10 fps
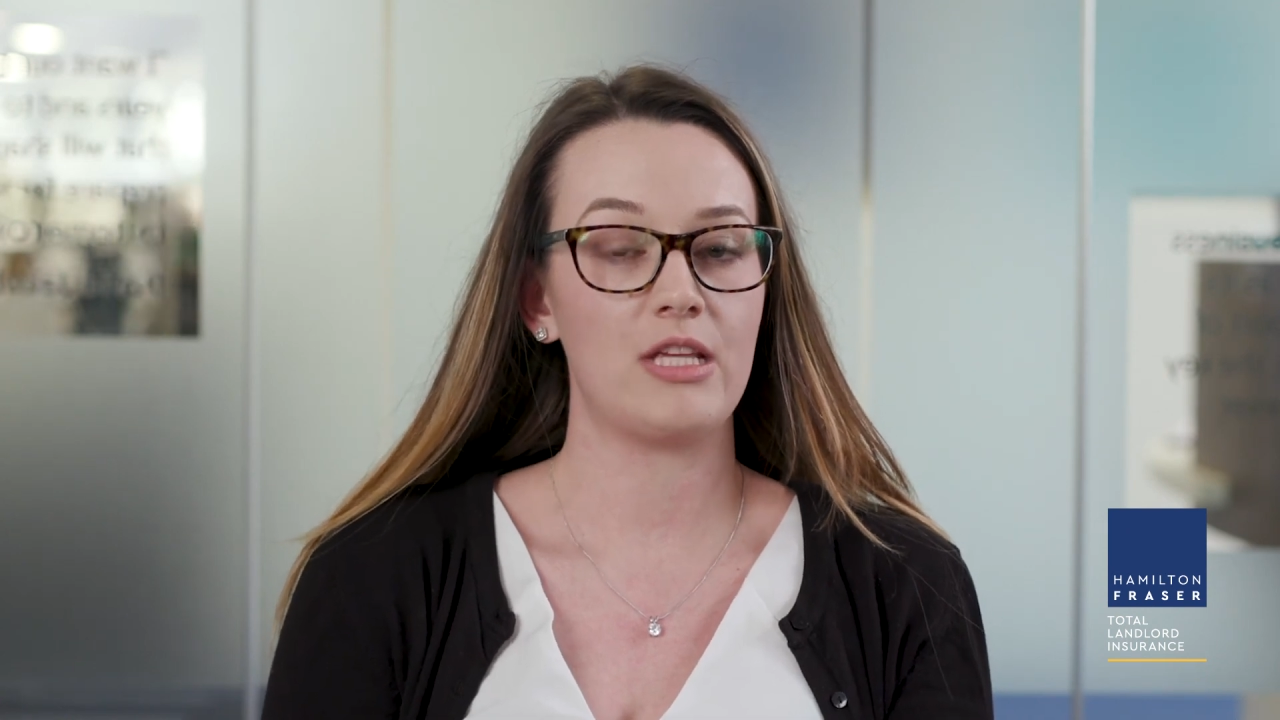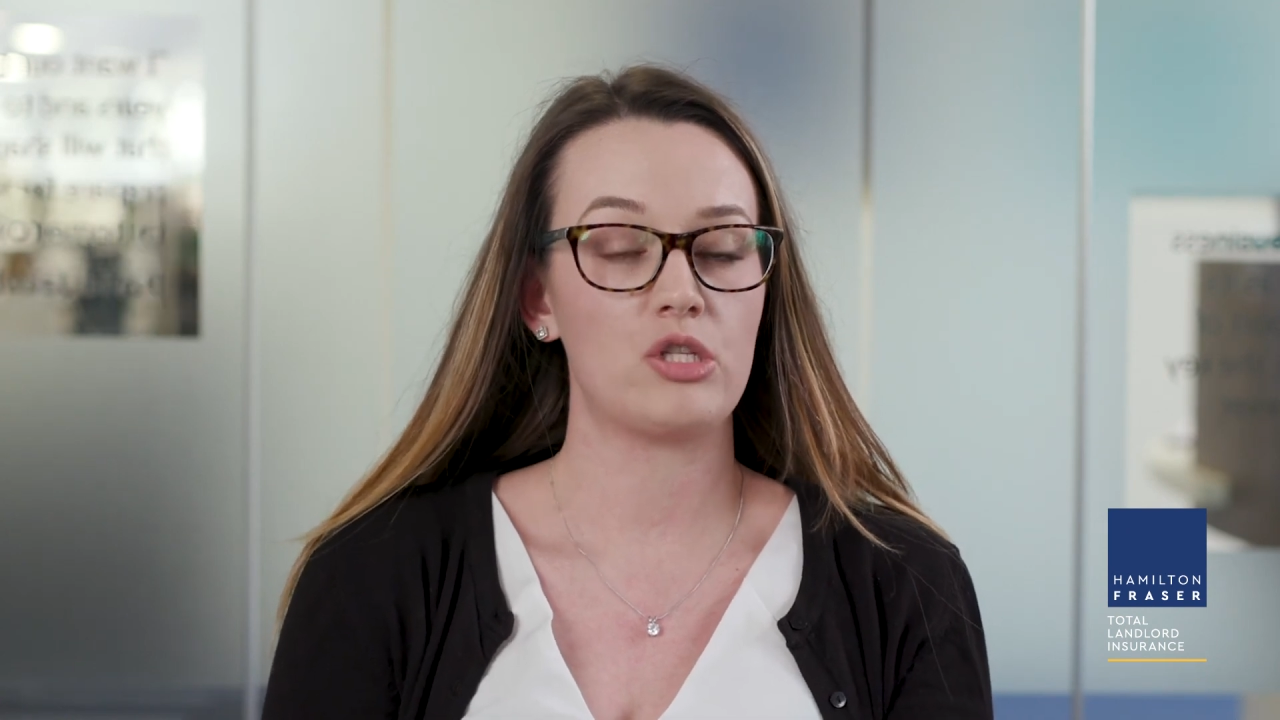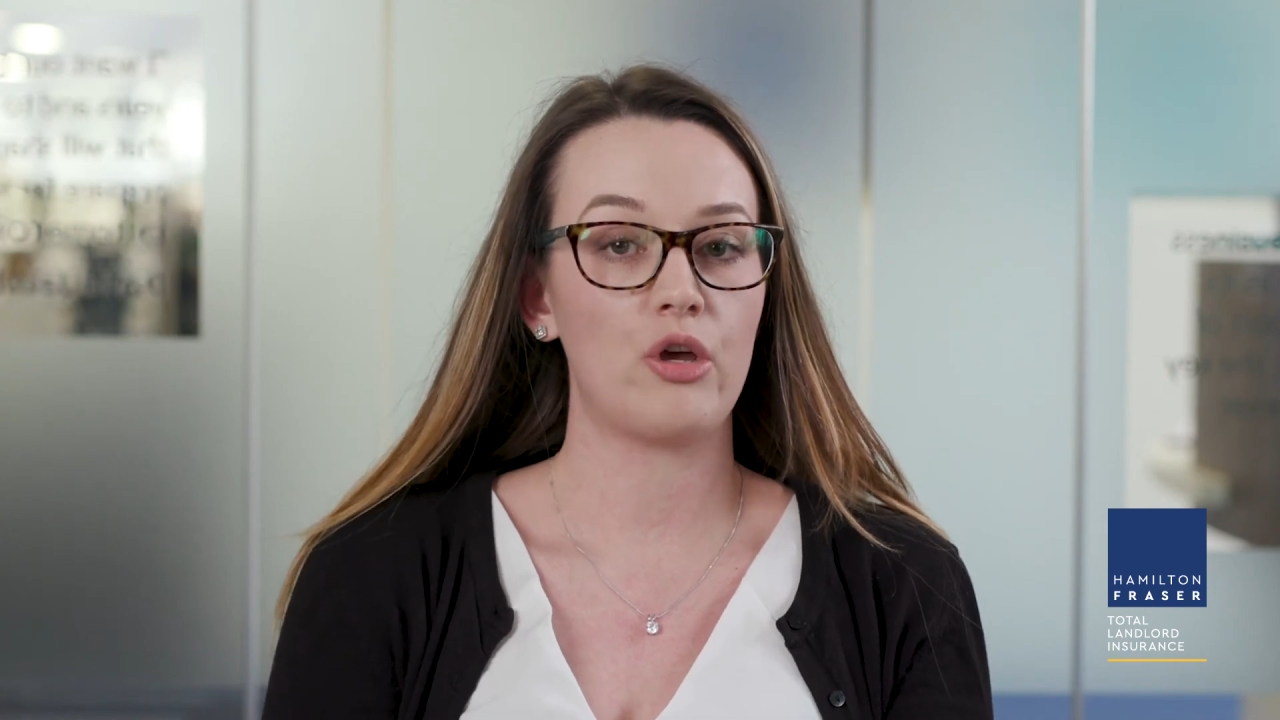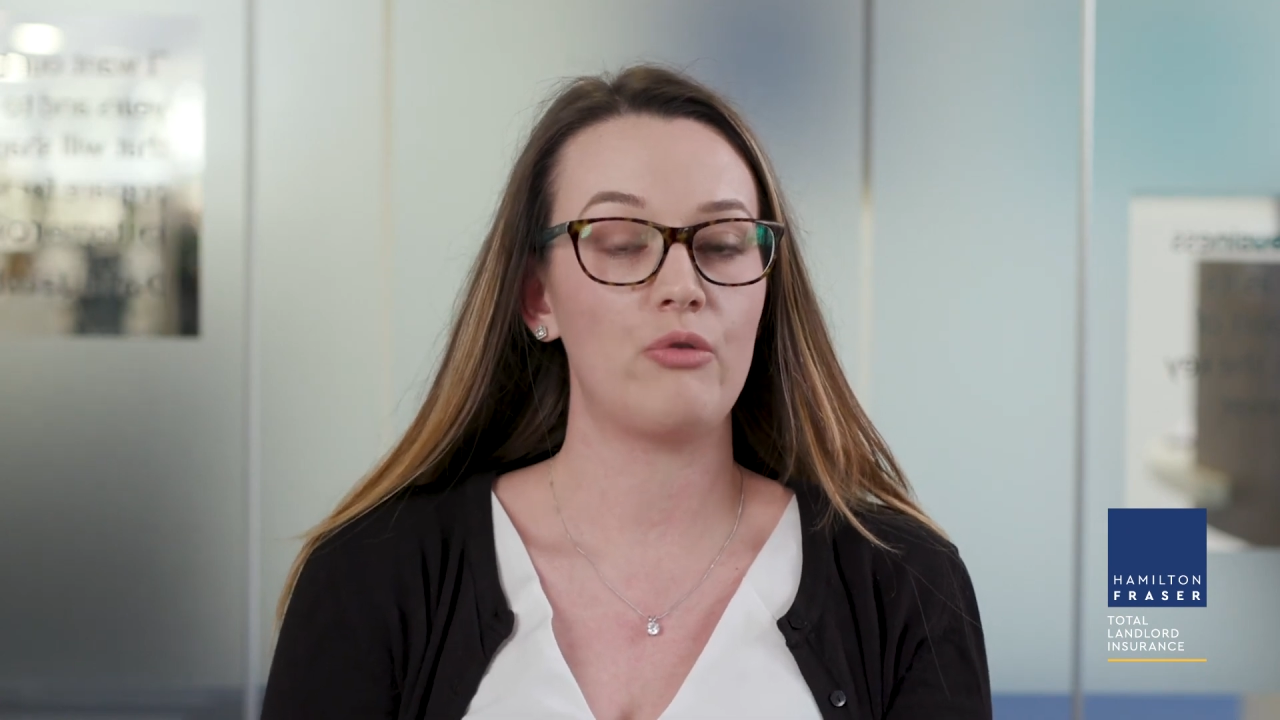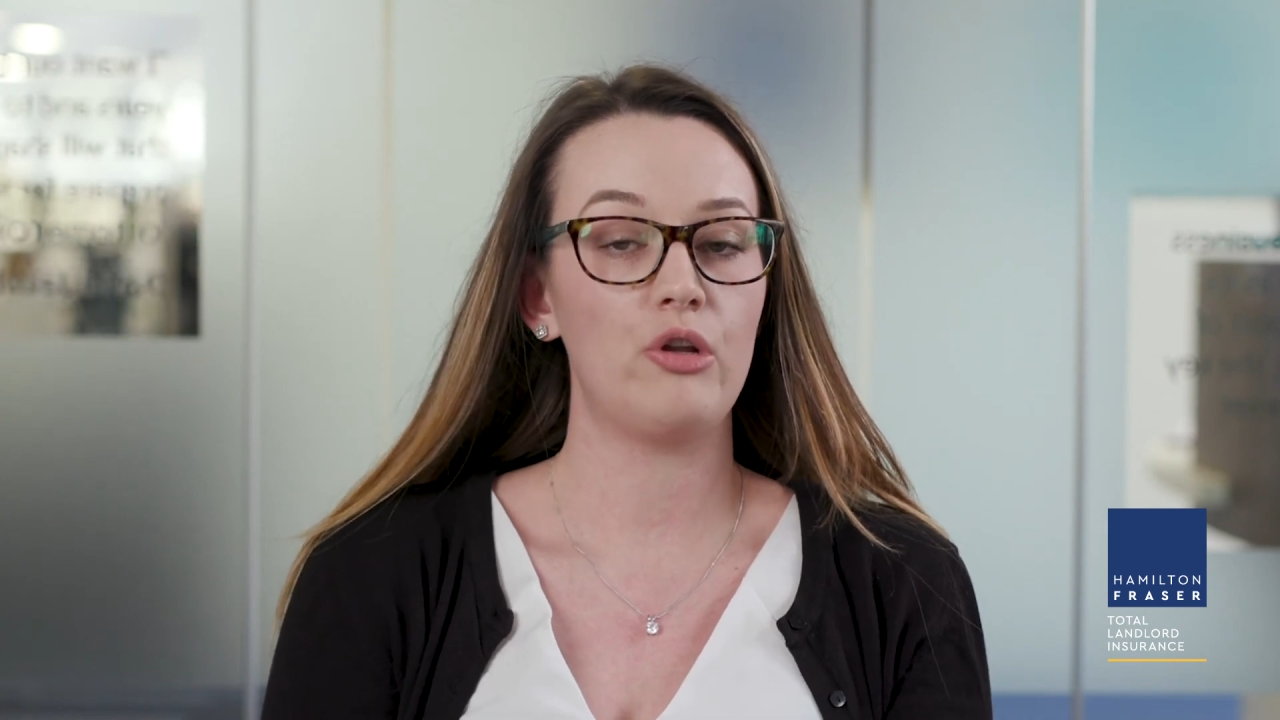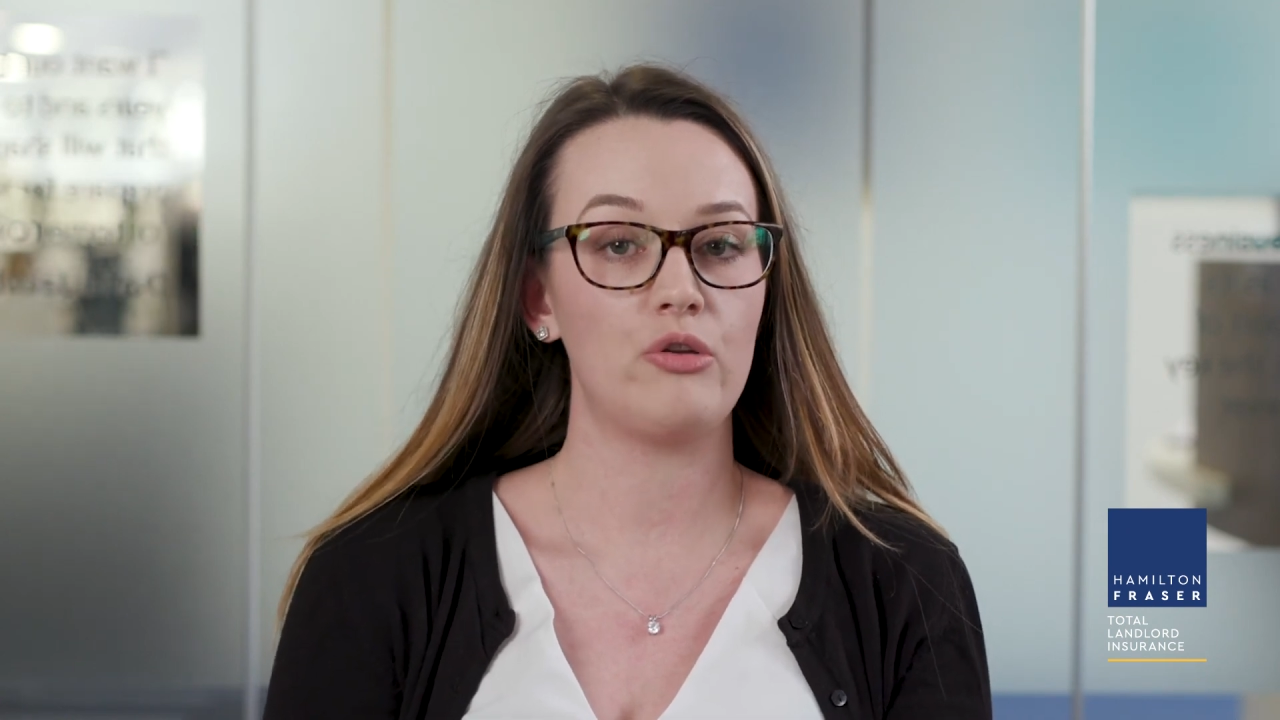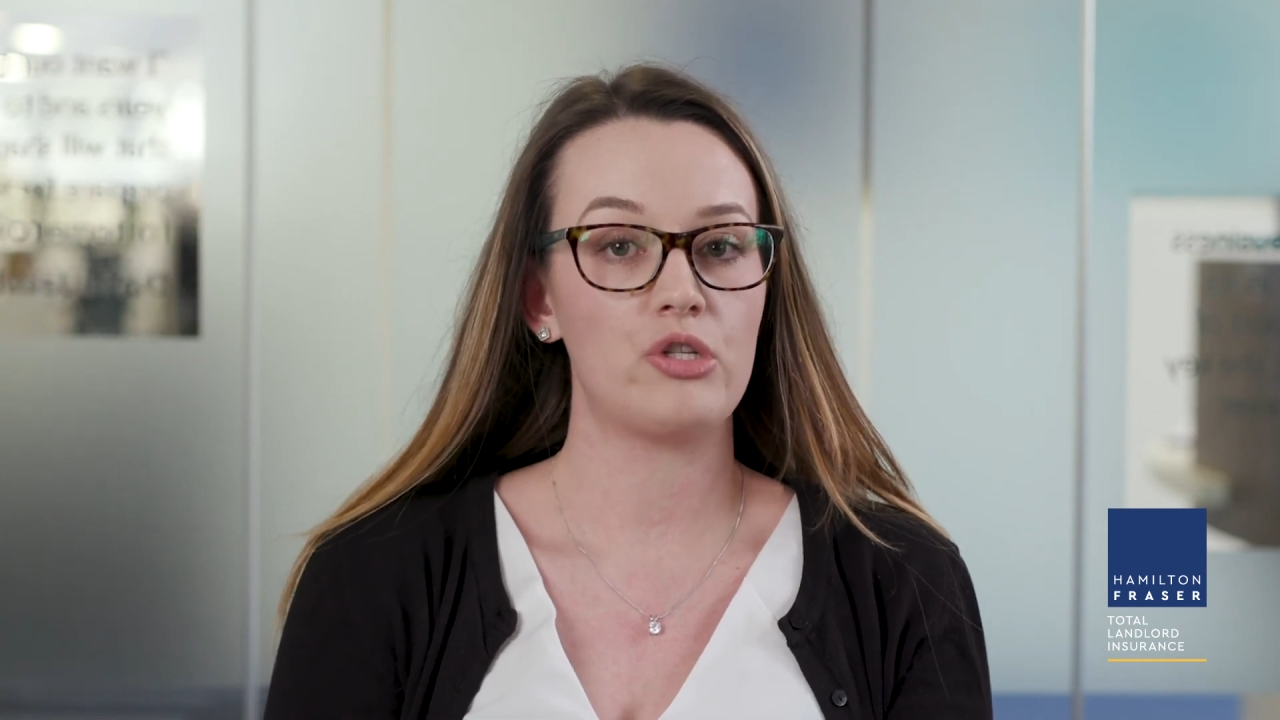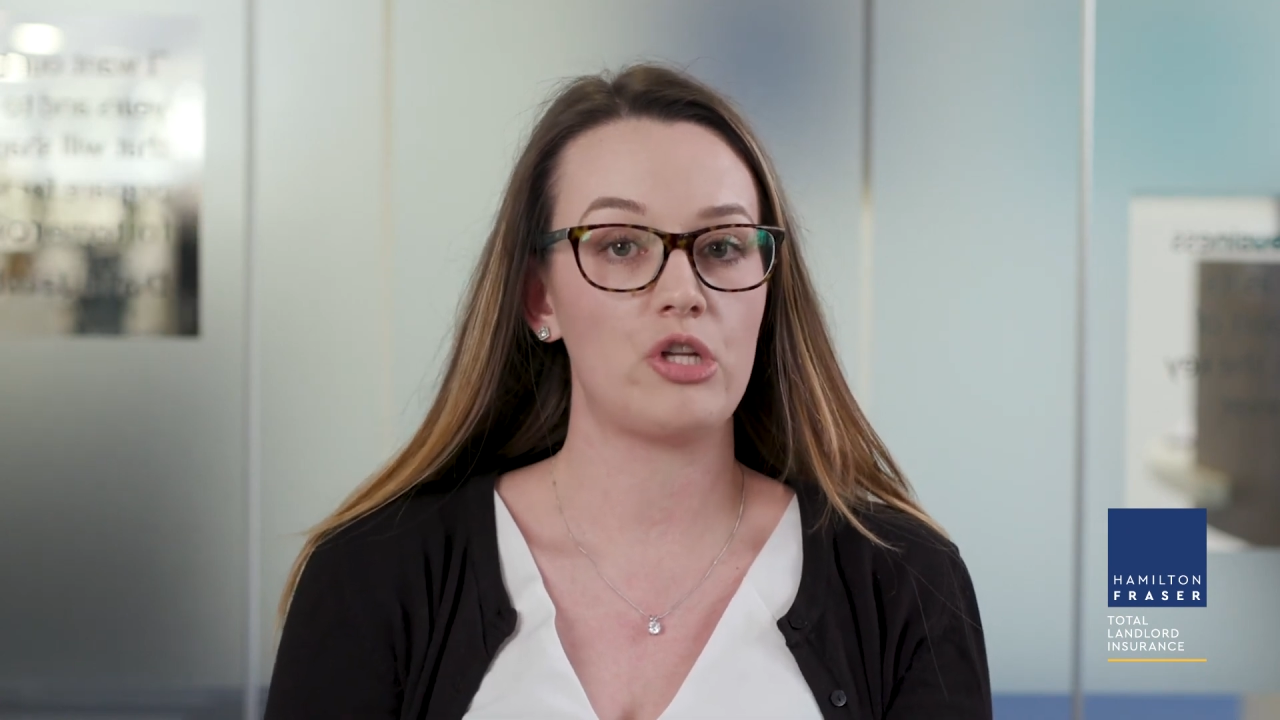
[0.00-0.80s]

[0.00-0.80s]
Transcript: there's no loose